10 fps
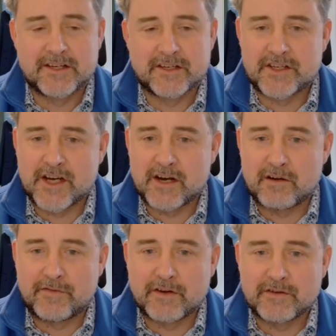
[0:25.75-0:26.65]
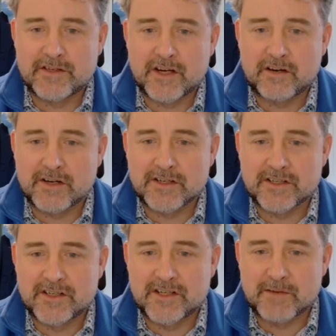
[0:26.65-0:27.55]
share a few secrets
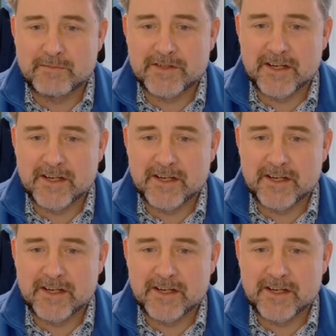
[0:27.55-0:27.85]
and tips